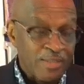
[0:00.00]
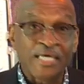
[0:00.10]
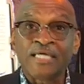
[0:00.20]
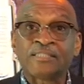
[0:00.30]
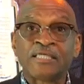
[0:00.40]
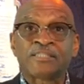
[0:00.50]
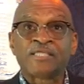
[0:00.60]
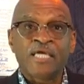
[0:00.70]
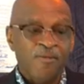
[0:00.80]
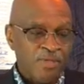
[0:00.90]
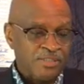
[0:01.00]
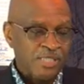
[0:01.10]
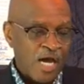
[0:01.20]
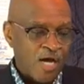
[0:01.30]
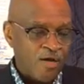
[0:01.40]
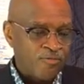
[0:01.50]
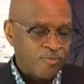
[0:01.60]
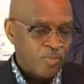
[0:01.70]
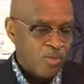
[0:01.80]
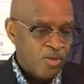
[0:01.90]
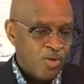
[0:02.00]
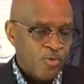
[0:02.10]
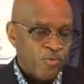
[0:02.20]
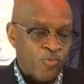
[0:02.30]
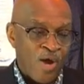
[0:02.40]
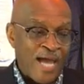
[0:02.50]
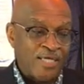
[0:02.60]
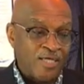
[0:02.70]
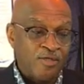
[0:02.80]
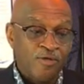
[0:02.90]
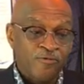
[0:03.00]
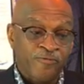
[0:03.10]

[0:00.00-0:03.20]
This is the image of Ryan